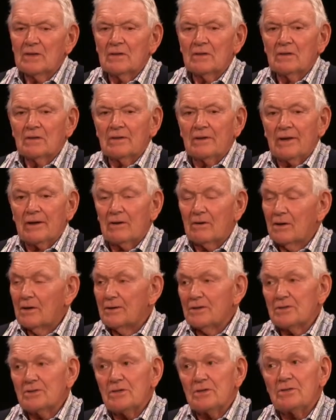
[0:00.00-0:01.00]
And that garden
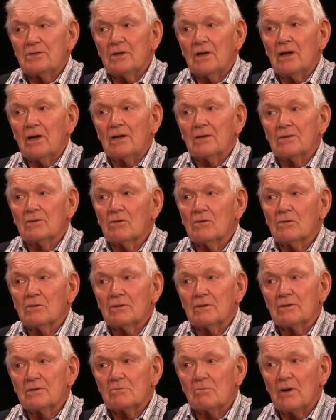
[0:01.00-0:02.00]
exists today. It's called the
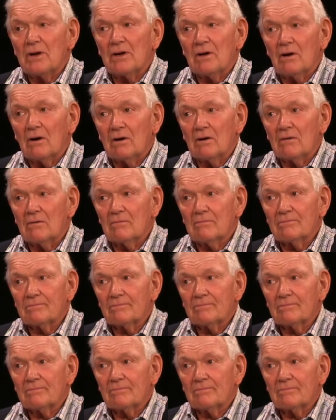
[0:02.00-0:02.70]
Display Garden.